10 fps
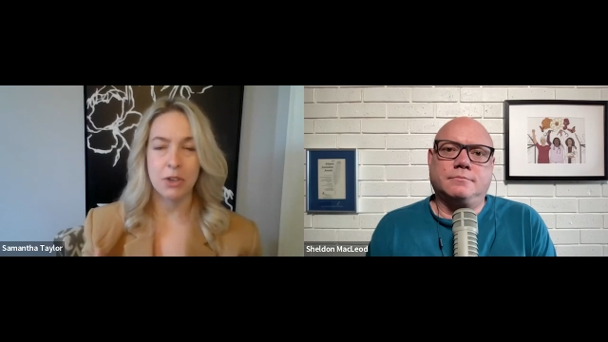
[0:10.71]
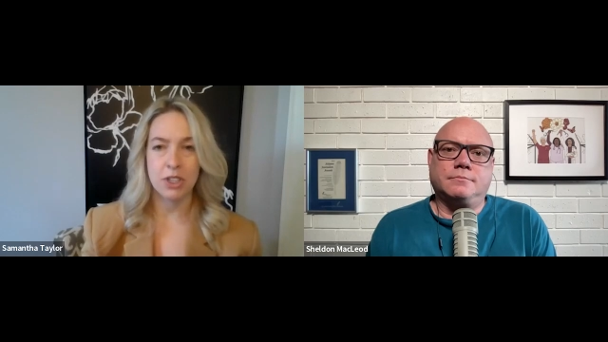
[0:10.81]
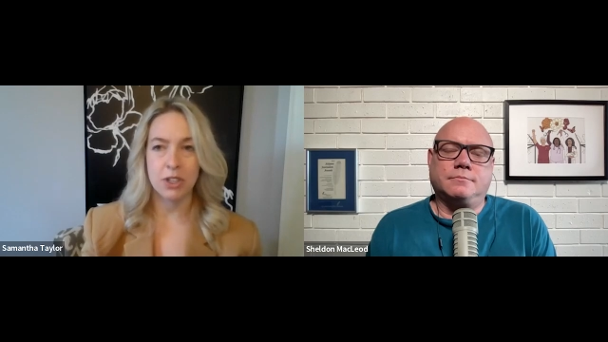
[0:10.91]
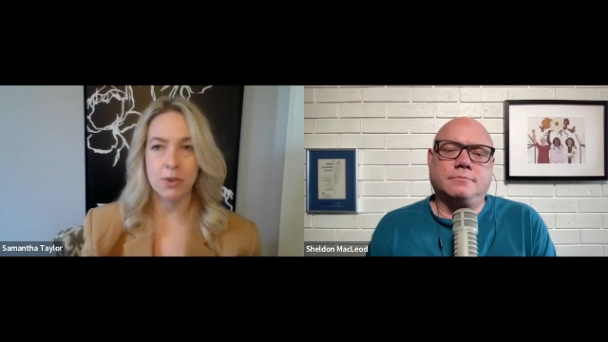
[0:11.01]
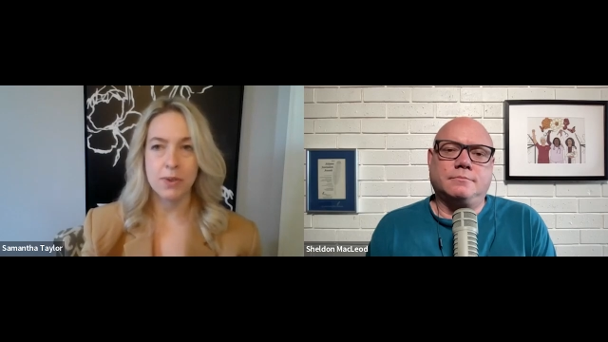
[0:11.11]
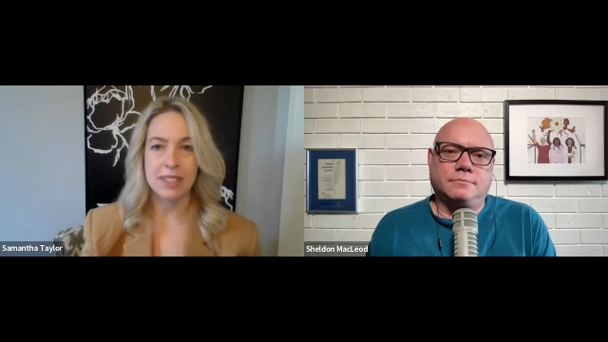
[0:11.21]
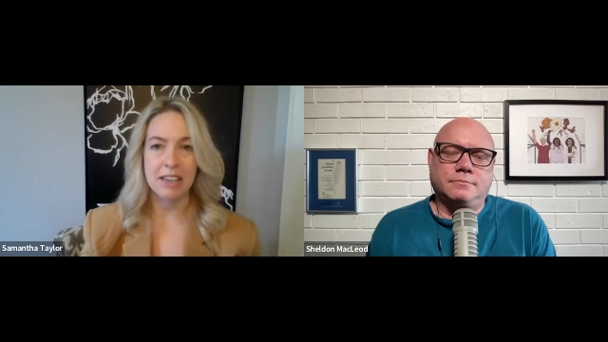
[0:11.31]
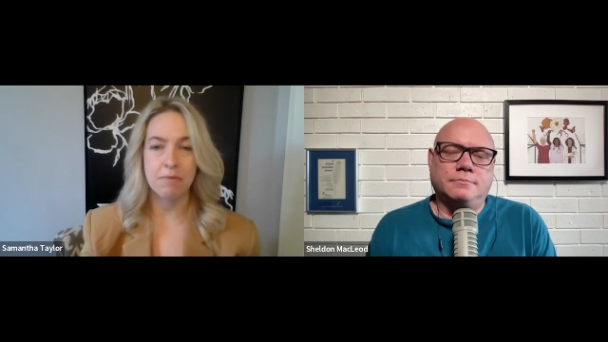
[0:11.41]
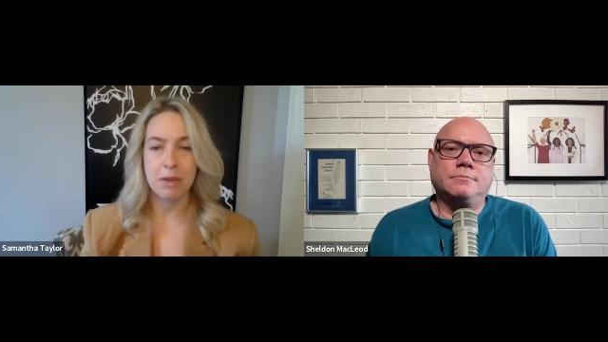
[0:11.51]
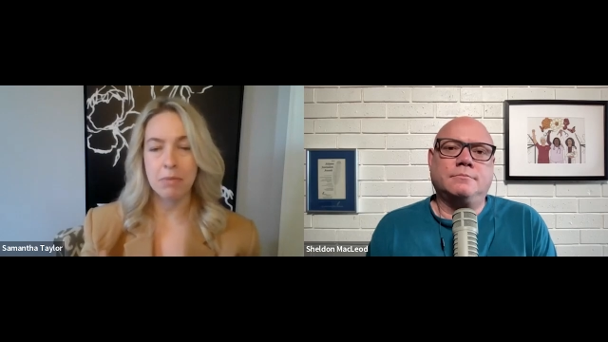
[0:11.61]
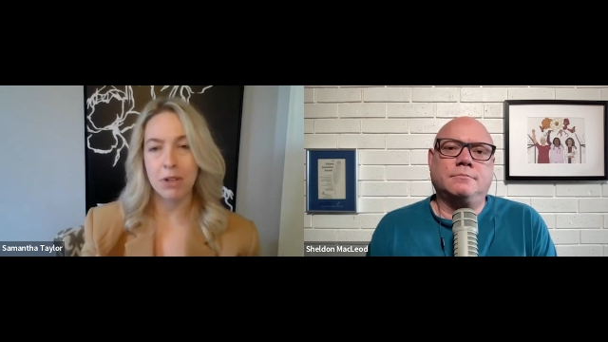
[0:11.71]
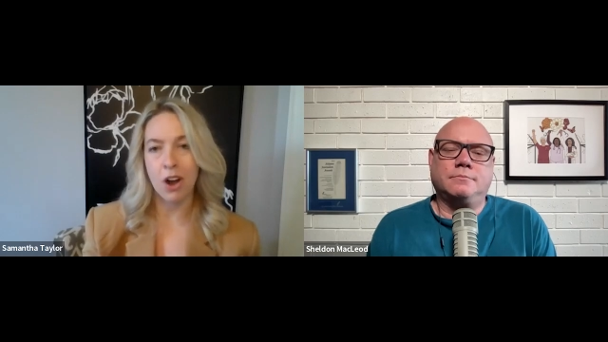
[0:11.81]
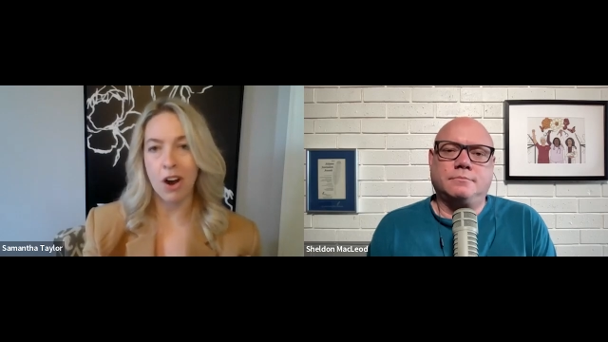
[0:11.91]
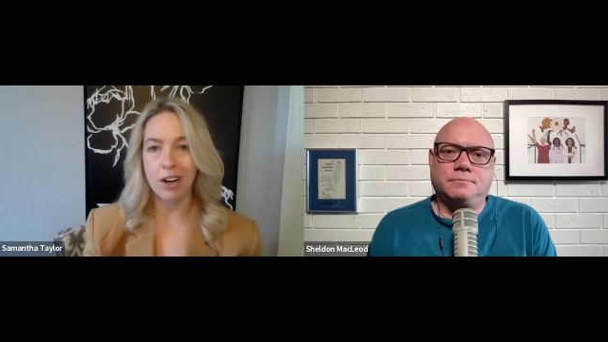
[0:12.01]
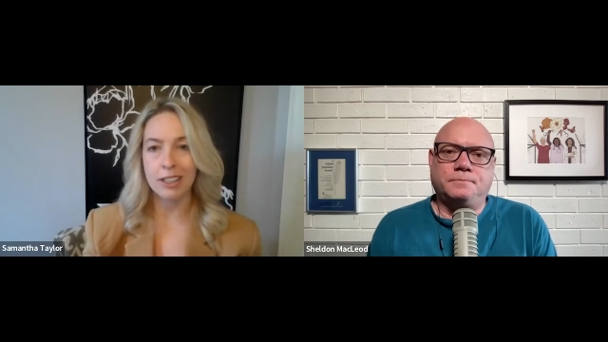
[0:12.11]
Speaker 1: would use if
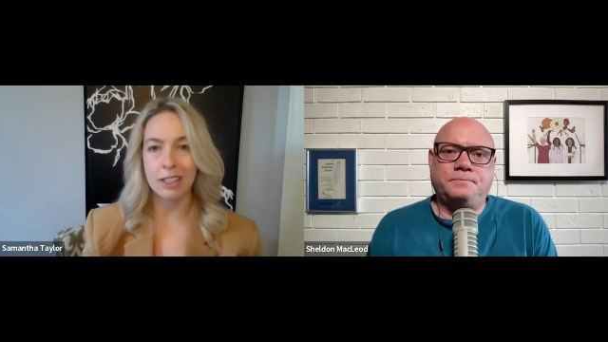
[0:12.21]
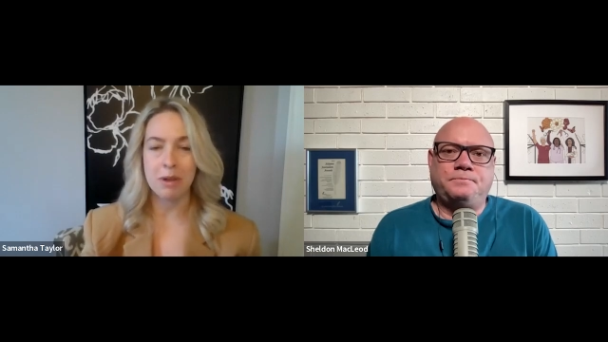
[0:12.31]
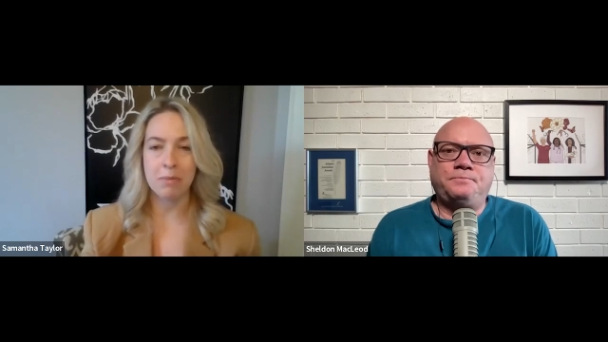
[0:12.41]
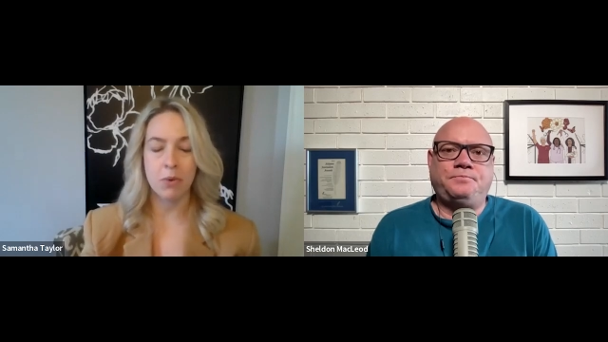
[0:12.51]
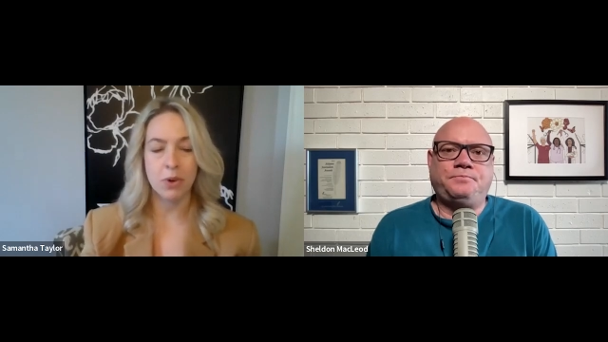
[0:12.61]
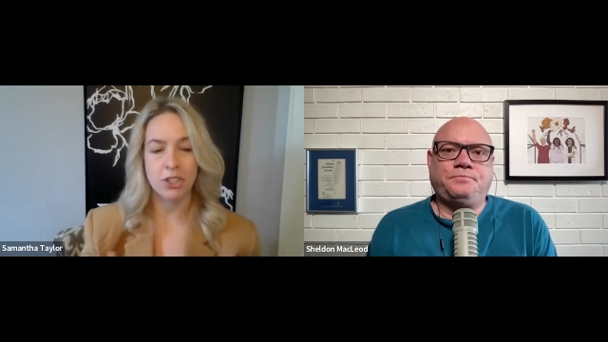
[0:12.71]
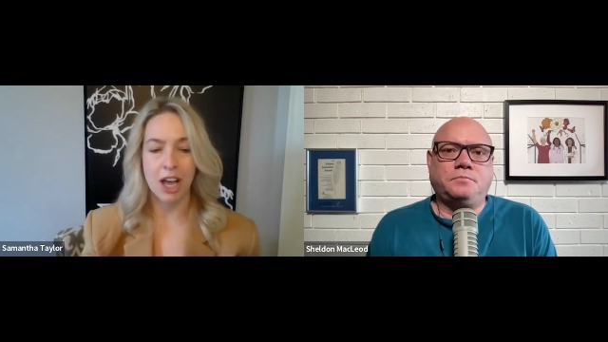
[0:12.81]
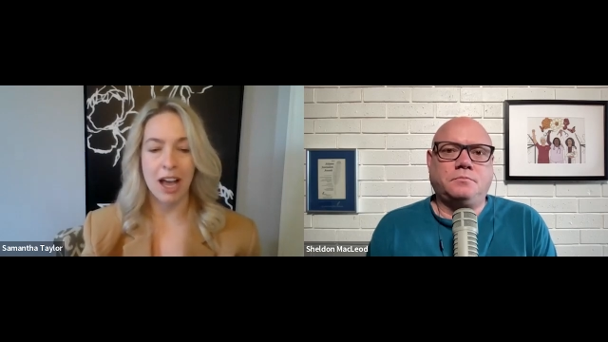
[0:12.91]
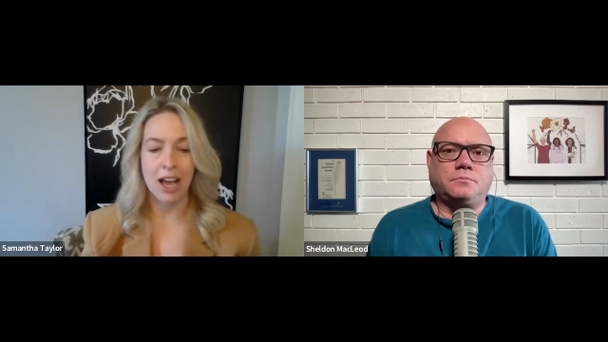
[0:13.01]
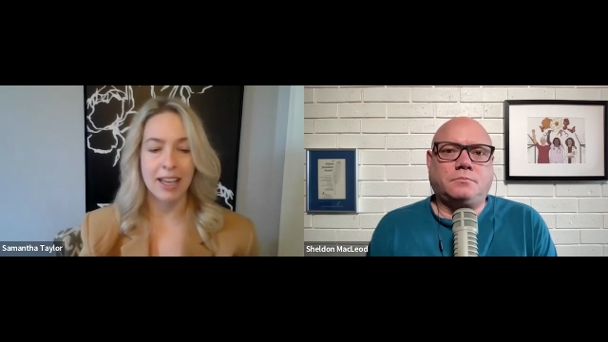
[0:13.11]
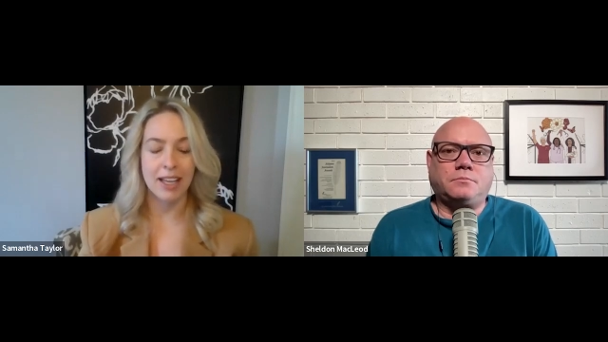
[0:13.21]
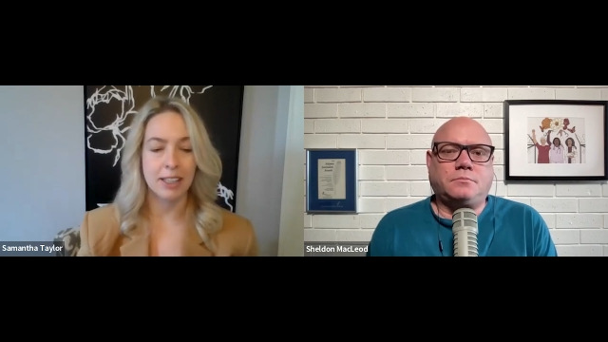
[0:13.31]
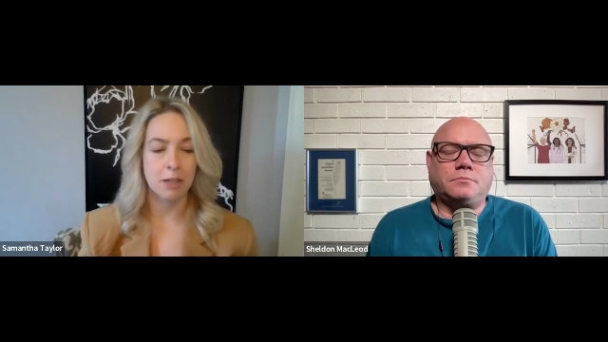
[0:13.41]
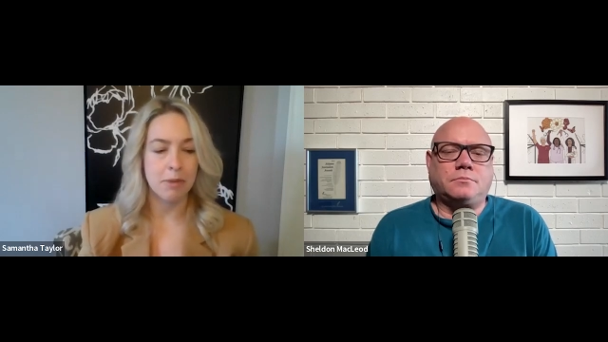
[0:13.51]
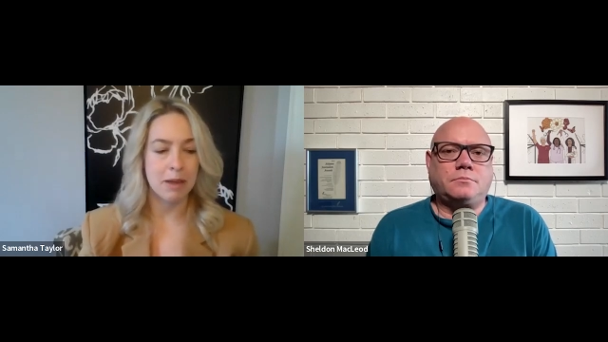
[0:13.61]
people are a little bit more shy,
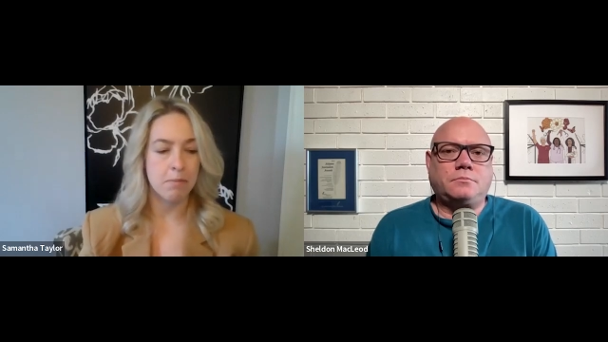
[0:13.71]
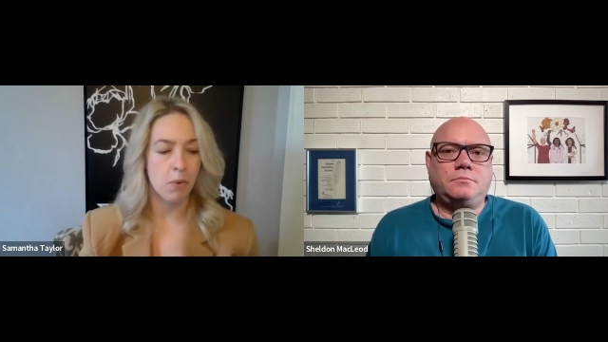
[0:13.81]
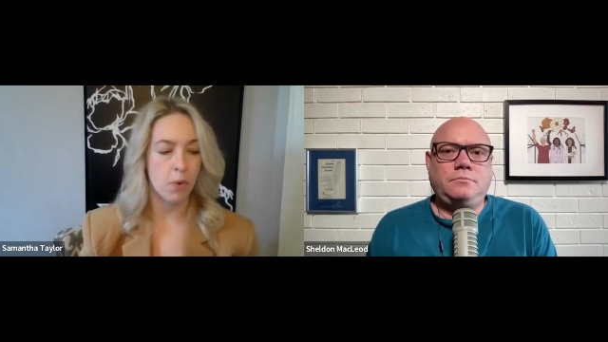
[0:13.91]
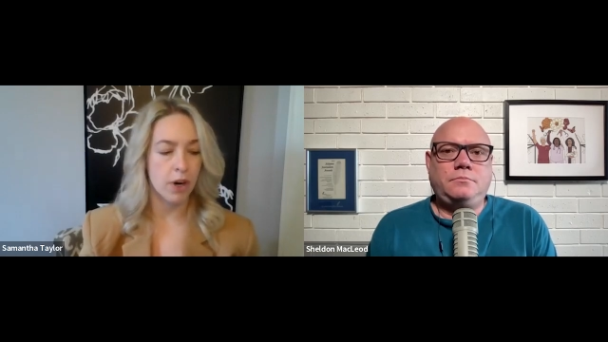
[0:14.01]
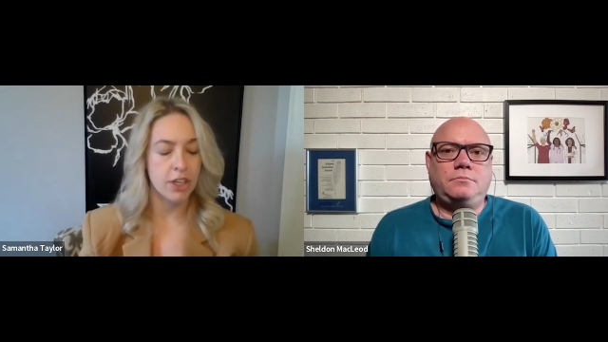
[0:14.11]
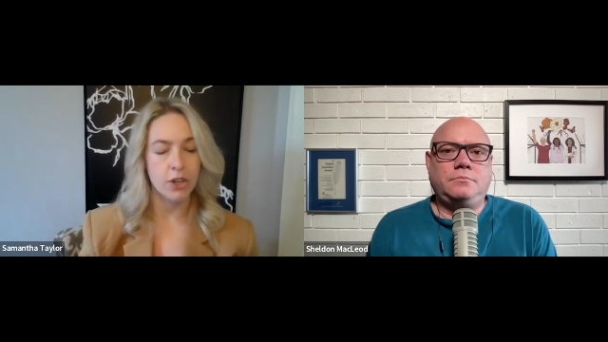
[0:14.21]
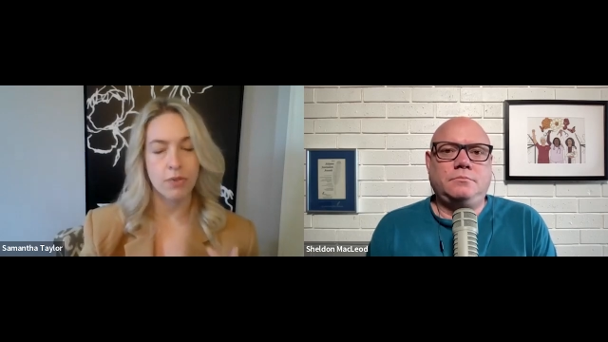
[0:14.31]
a little bit more, you know,